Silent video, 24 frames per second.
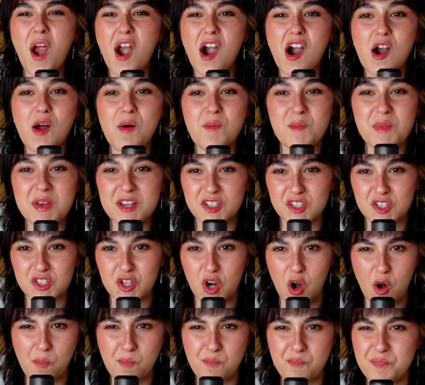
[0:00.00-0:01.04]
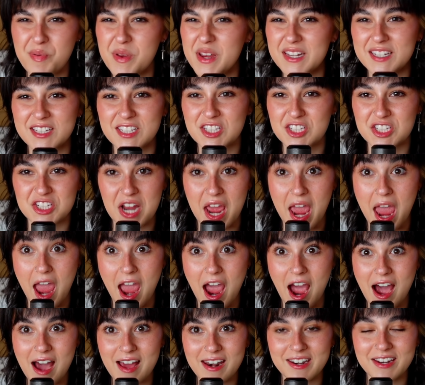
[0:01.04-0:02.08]
a Mr. Beast
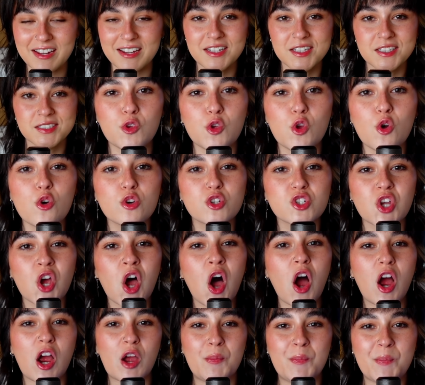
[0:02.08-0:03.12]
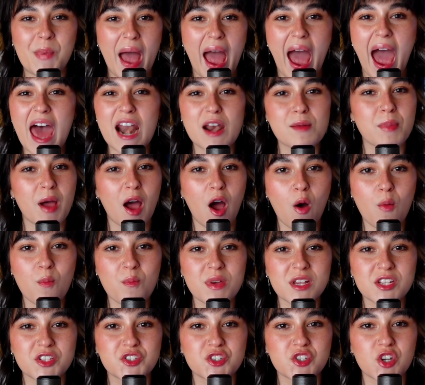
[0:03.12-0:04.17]
stan. If you talk bad about
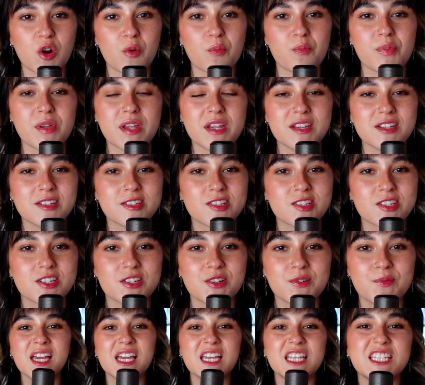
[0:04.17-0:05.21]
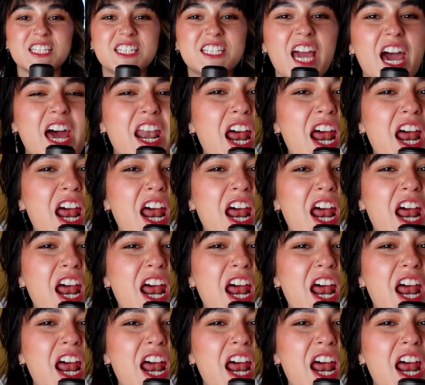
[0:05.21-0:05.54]
Mr. Beast, get